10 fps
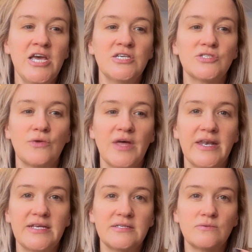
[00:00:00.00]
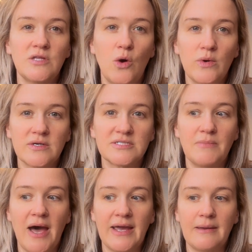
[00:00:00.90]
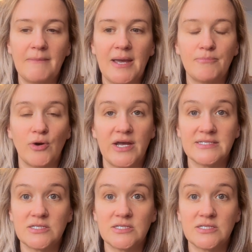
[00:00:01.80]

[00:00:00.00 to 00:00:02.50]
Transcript: so that it lowers my price.